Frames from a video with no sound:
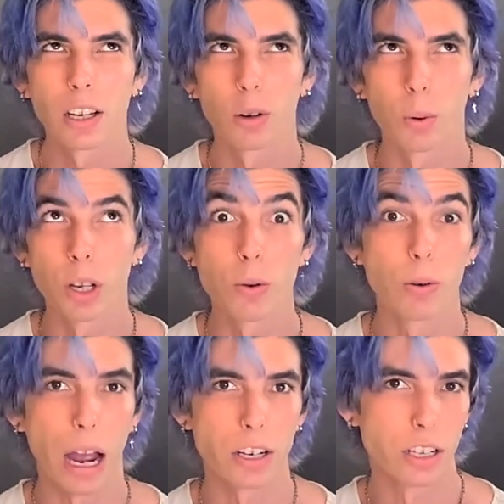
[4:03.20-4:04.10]
or what you
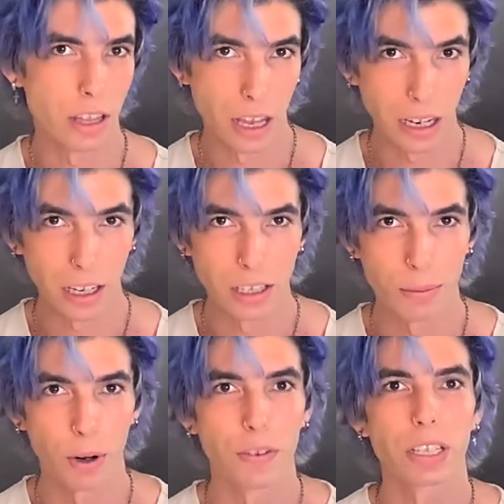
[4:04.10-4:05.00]
actually think is a
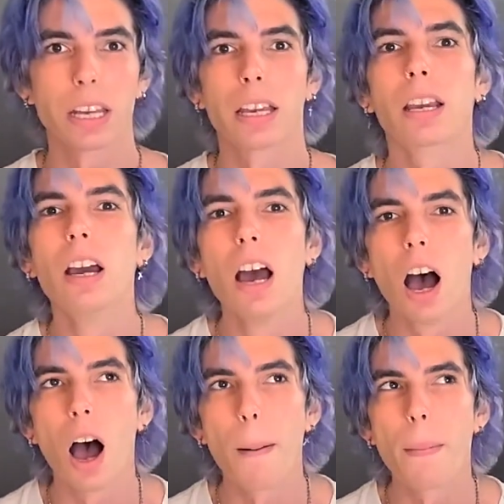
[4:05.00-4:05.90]
perfect take,
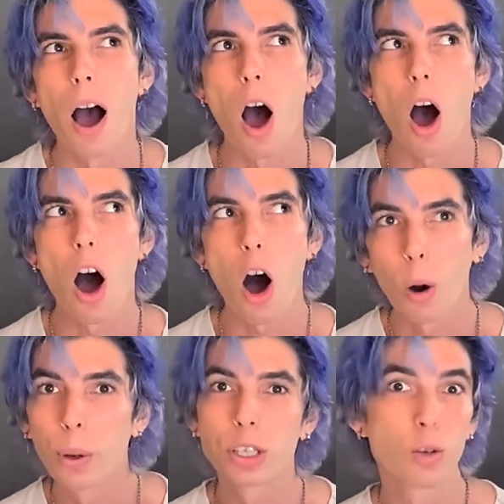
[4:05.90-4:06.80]

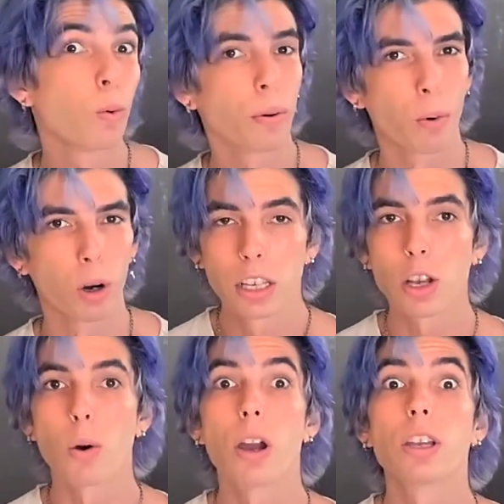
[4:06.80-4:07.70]
always do one more.
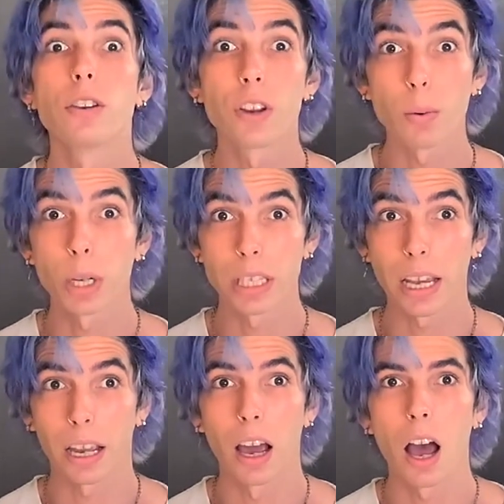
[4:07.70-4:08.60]
So you've done one
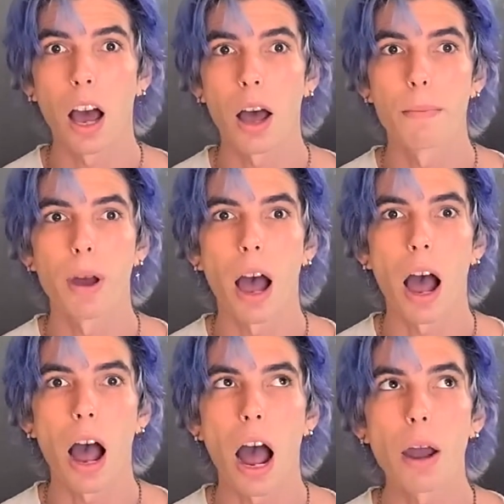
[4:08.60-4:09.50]
take.
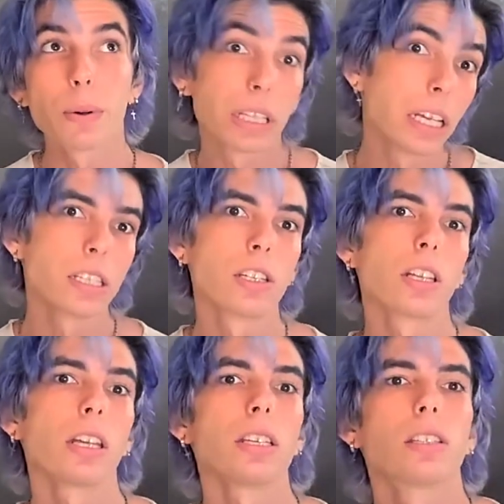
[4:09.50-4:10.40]
I would listen to
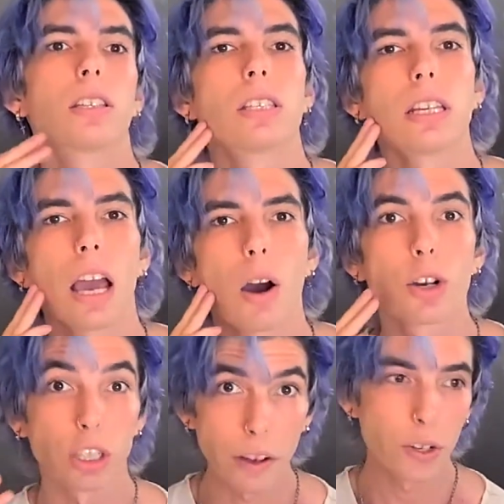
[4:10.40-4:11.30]
this to see how
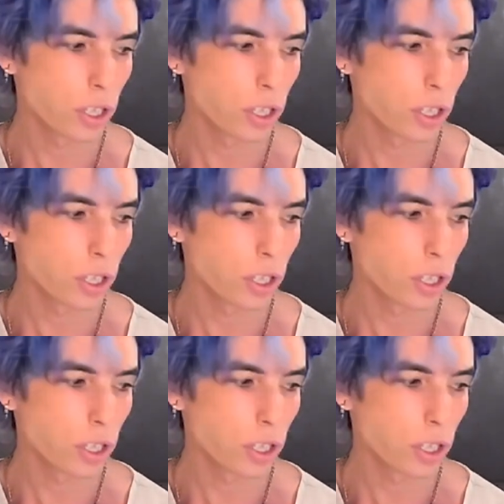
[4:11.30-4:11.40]
your levels